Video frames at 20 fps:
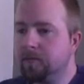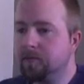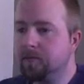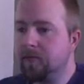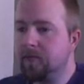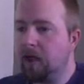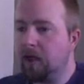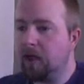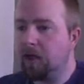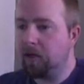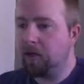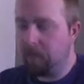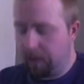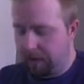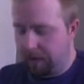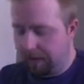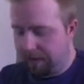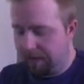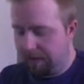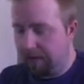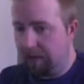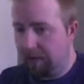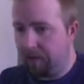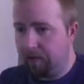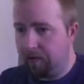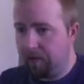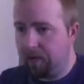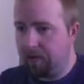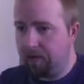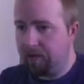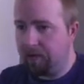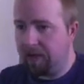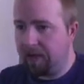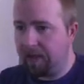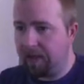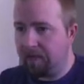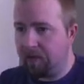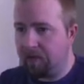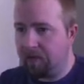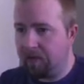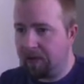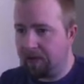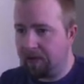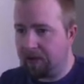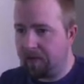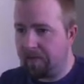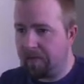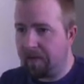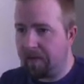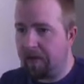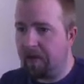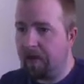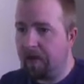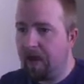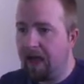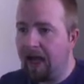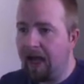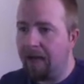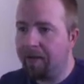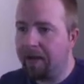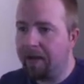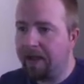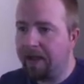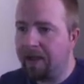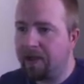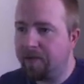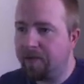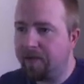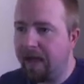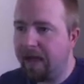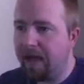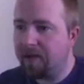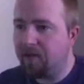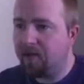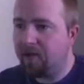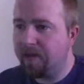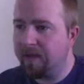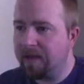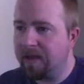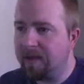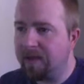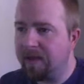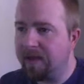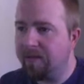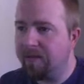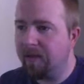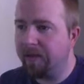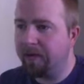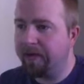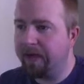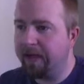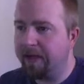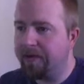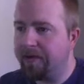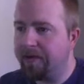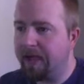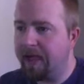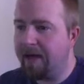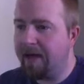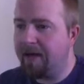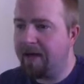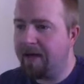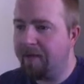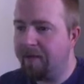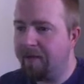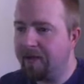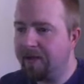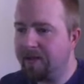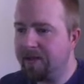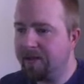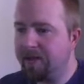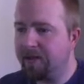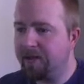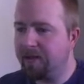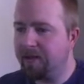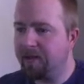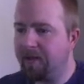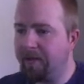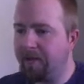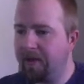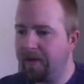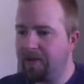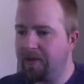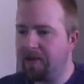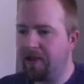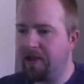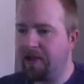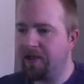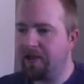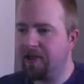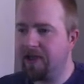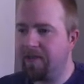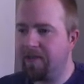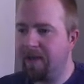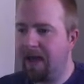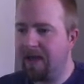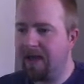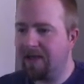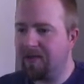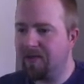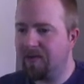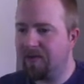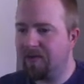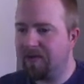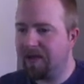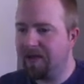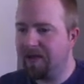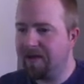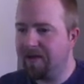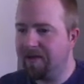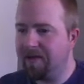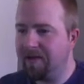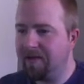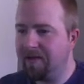all lowercase. So new demo server. Application password must contain both letters and numbers. So let me go change that password then.